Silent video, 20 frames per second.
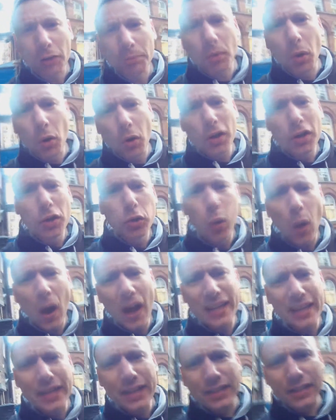more
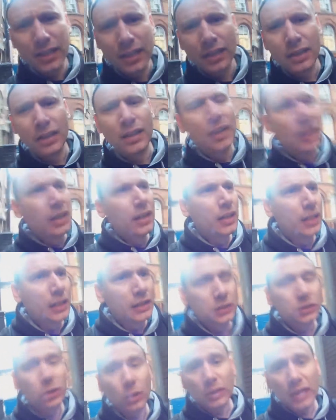quiet.
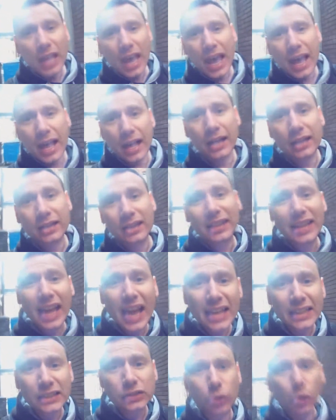So yeah, the
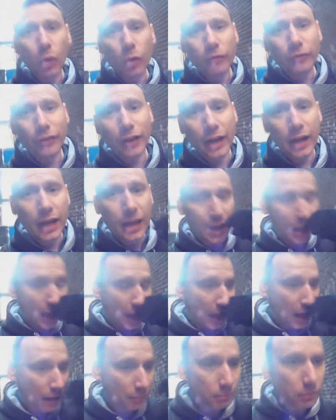day is over.
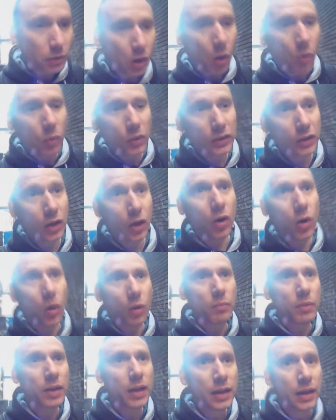I'm going
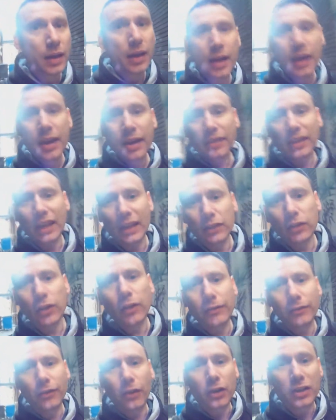home. Thank you
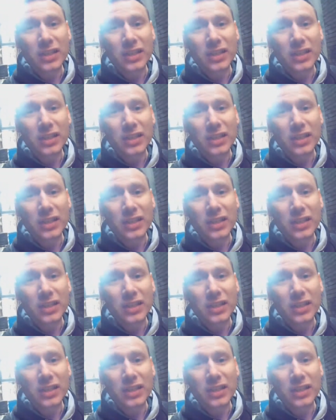for